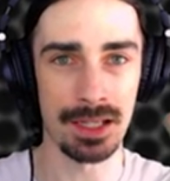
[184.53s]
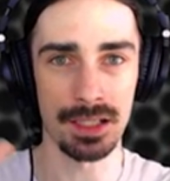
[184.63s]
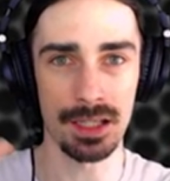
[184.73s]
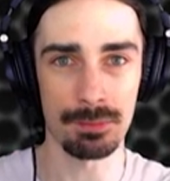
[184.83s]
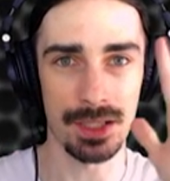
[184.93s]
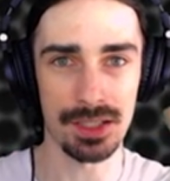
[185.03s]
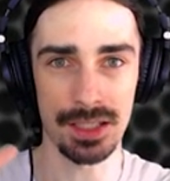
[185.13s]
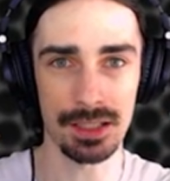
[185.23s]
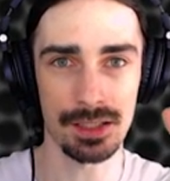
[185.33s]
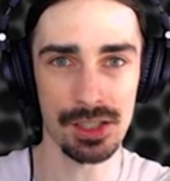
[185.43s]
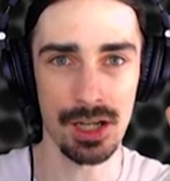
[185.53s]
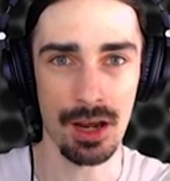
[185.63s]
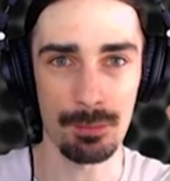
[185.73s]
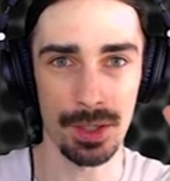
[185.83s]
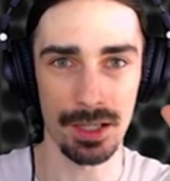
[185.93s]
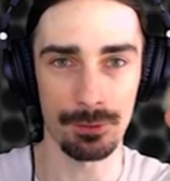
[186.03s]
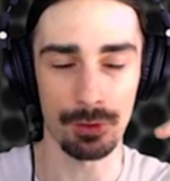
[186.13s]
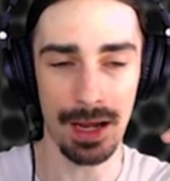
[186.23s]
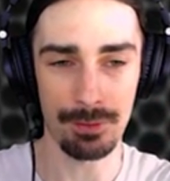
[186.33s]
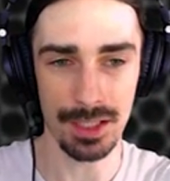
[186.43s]
bend the pistons. But if
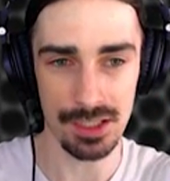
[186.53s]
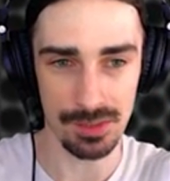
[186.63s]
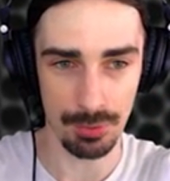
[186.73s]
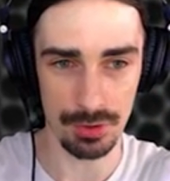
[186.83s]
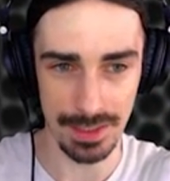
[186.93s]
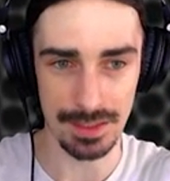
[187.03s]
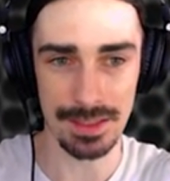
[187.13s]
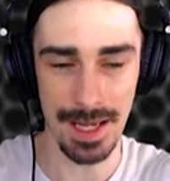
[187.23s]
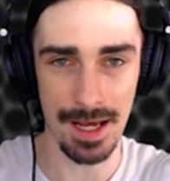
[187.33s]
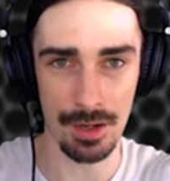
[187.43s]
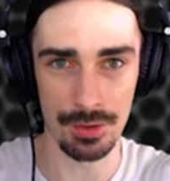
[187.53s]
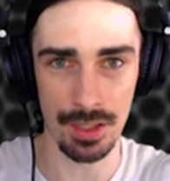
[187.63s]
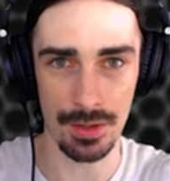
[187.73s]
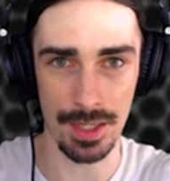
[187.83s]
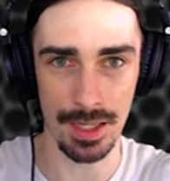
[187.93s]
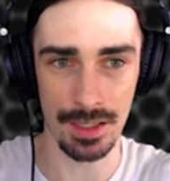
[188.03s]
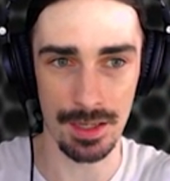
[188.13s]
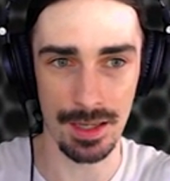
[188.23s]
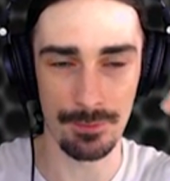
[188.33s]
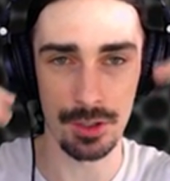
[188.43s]
gravity is pulling down,
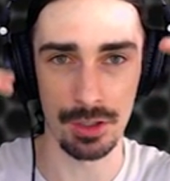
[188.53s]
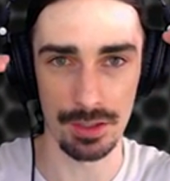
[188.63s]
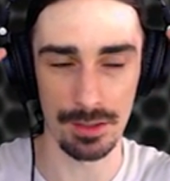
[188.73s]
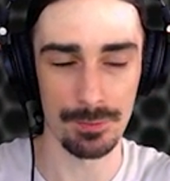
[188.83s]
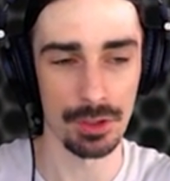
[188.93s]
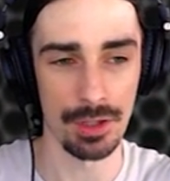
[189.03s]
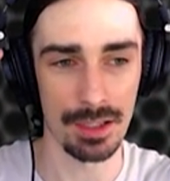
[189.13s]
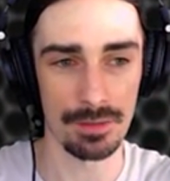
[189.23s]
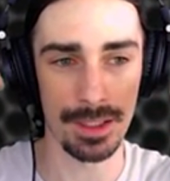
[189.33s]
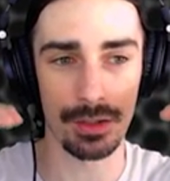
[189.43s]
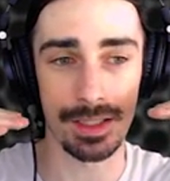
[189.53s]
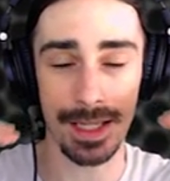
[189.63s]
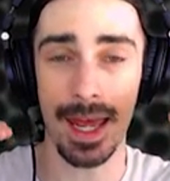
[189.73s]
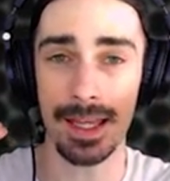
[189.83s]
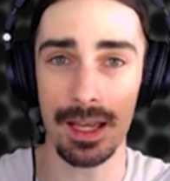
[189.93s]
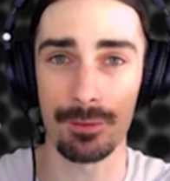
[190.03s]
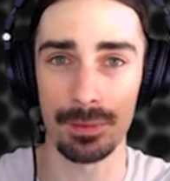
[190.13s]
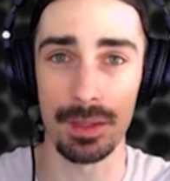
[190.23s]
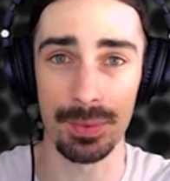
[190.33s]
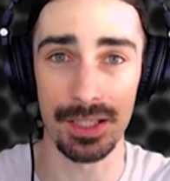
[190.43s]
then if your elevator is hanging
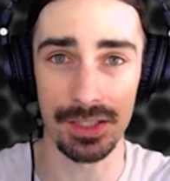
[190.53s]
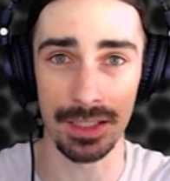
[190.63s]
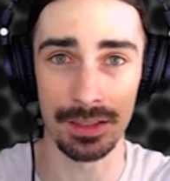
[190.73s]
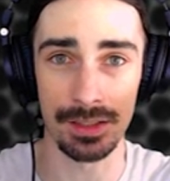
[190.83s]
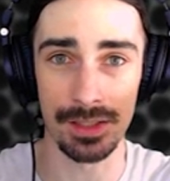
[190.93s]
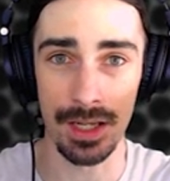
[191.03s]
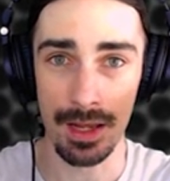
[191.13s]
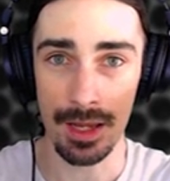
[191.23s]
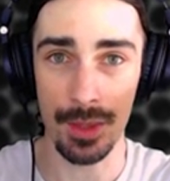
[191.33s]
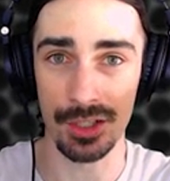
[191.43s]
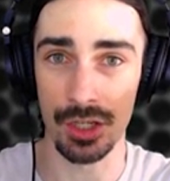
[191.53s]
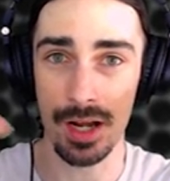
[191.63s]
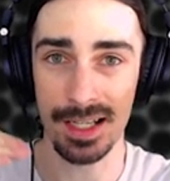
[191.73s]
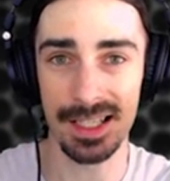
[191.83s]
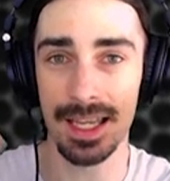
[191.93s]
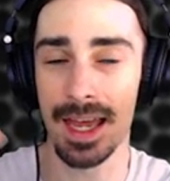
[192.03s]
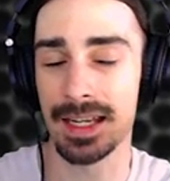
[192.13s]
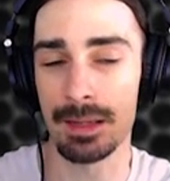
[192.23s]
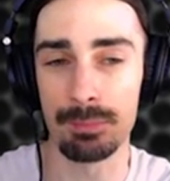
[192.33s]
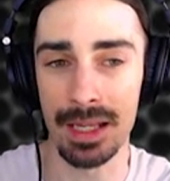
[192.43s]
from the pistons, then you're not going to get
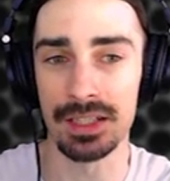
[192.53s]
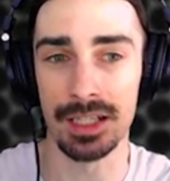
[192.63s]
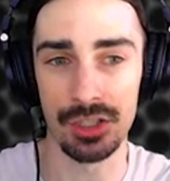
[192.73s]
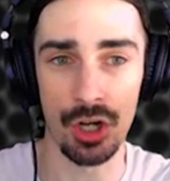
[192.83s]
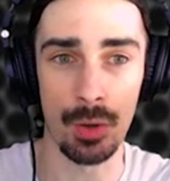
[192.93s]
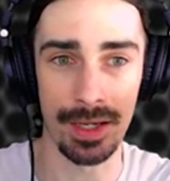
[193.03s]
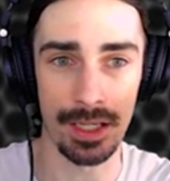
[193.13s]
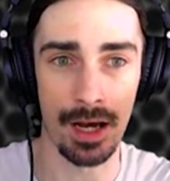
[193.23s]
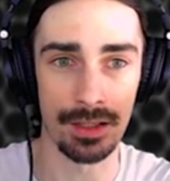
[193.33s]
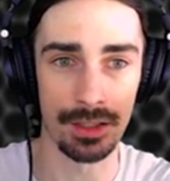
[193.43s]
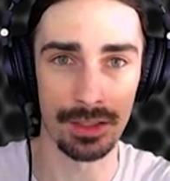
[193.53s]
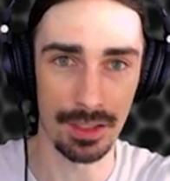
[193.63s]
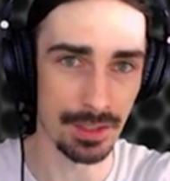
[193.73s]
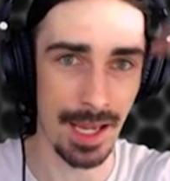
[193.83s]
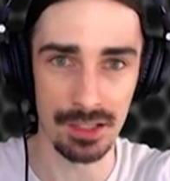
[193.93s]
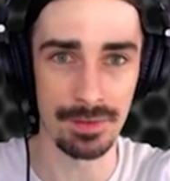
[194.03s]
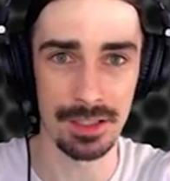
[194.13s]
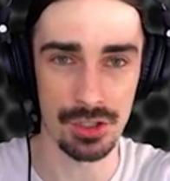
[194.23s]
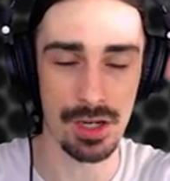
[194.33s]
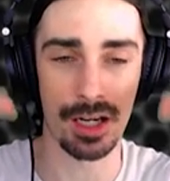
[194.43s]
any bending going on. The
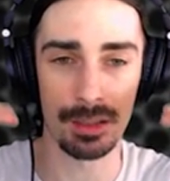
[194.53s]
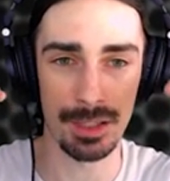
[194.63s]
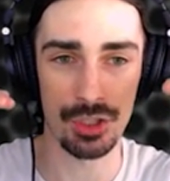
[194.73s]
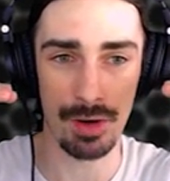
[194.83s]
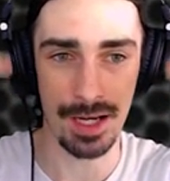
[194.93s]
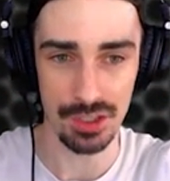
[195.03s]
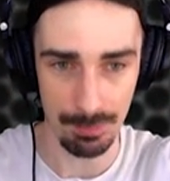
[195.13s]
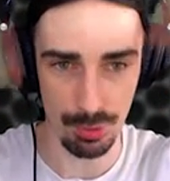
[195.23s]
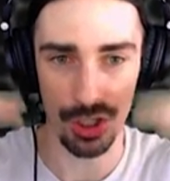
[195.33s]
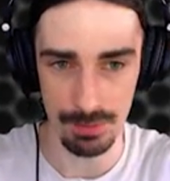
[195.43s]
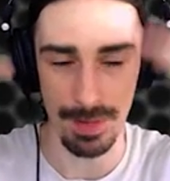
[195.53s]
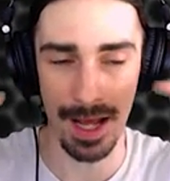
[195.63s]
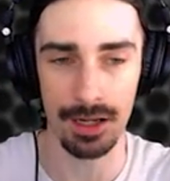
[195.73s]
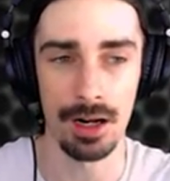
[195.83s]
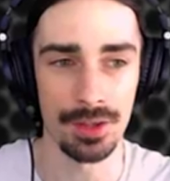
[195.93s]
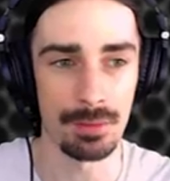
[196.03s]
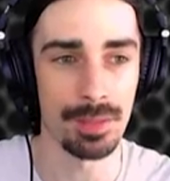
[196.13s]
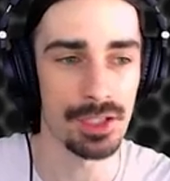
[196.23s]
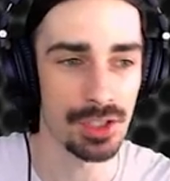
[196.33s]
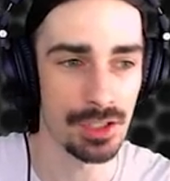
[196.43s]
elevator's not going to be trying to push back on the
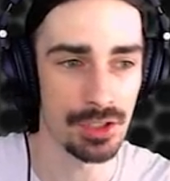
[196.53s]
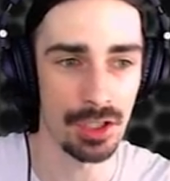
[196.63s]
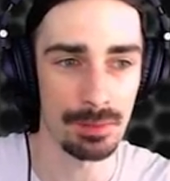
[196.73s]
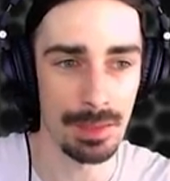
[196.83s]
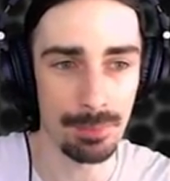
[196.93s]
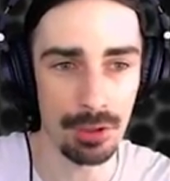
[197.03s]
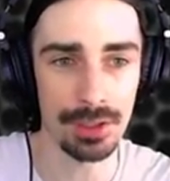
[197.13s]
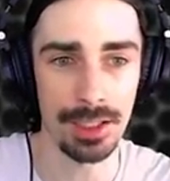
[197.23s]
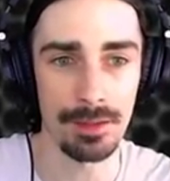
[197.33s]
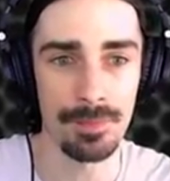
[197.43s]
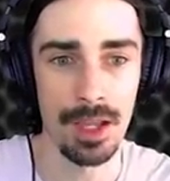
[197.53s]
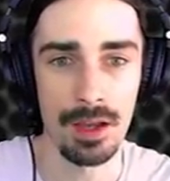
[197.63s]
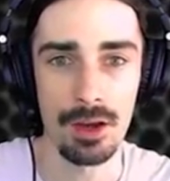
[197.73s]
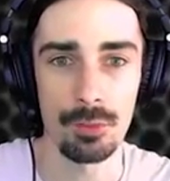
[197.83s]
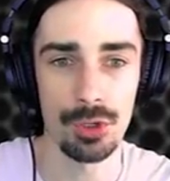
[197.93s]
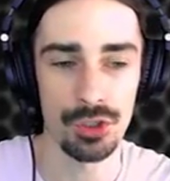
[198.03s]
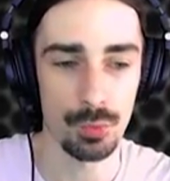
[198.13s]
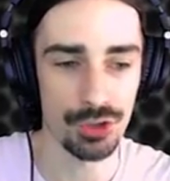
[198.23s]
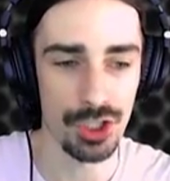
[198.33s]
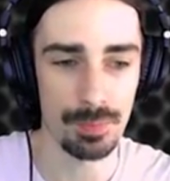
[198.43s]
pistons. They're going to be pulling, which
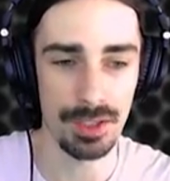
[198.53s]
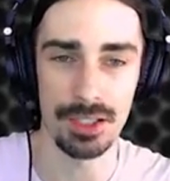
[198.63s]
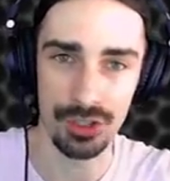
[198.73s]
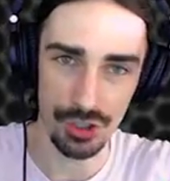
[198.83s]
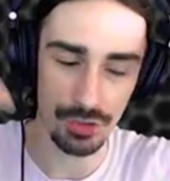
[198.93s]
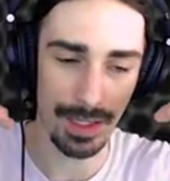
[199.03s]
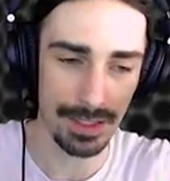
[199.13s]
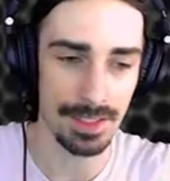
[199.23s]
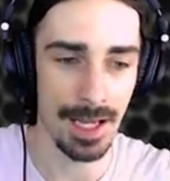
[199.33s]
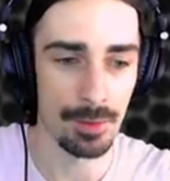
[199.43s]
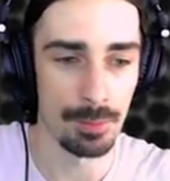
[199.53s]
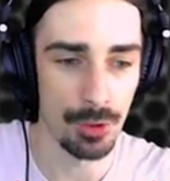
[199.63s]
will just be a straight down